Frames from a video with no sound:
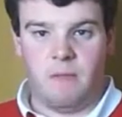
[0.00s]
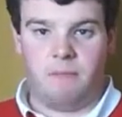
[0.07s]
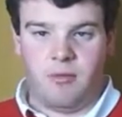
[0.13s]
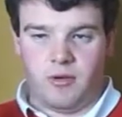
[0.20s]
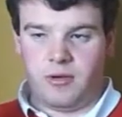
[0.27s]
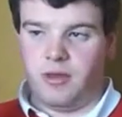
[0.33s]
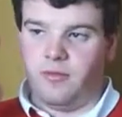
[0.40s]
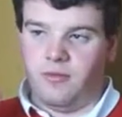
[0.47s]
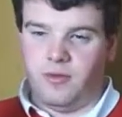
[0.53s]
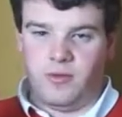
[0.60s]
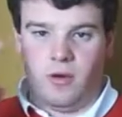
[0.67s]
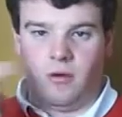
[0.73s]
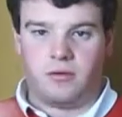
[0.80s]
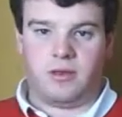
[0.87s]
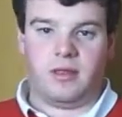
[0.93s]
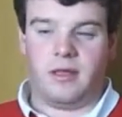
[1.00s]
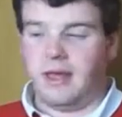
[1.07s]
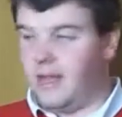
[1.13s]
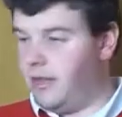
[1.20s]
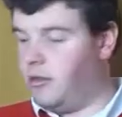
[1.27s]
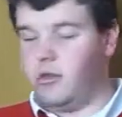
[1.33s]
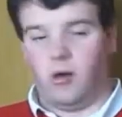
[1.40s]
But the Doctor
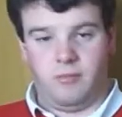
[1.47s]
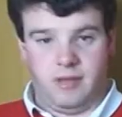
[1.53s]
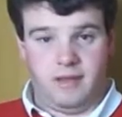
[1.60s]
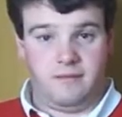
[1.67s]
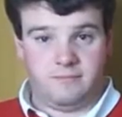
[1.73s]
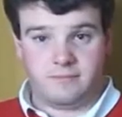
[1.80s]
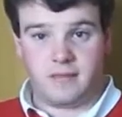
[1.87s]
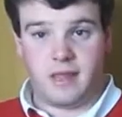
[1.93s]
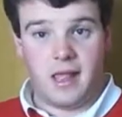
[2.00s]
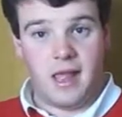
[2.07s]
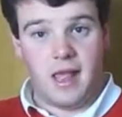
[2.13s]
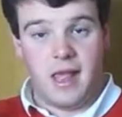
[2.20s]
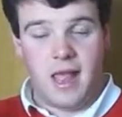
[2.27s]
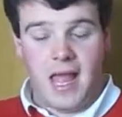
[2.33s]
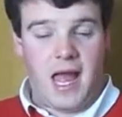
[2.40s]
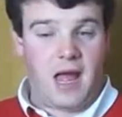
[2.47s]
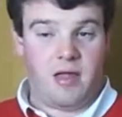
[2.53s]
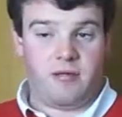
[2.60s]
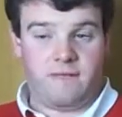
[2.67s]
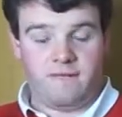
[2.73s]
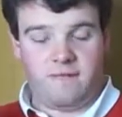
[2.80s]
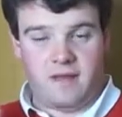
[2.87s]
and Tommy
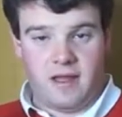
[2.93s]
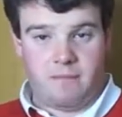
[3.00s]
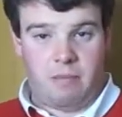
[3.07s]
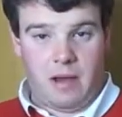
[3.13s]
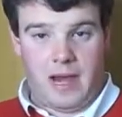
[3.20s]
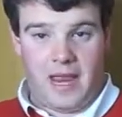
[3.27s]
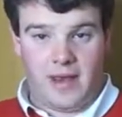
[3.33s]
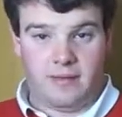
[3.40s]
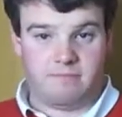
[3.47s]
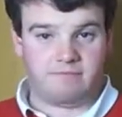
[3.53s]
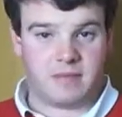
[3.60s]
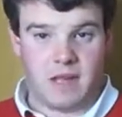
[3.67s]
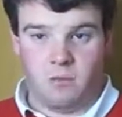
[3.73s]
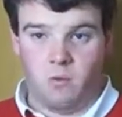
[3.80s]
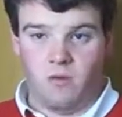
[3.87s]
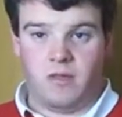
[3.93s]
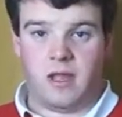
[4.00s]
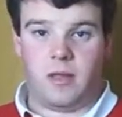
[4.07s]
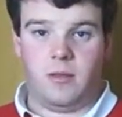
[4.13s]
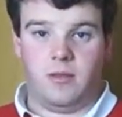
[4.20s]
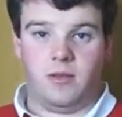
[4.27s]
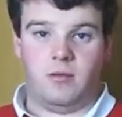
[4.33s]
have a plan, and what they're
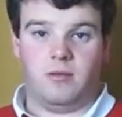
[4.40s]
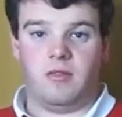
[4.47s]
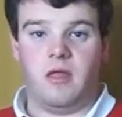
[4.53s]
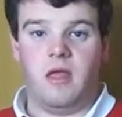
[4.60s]
going to do is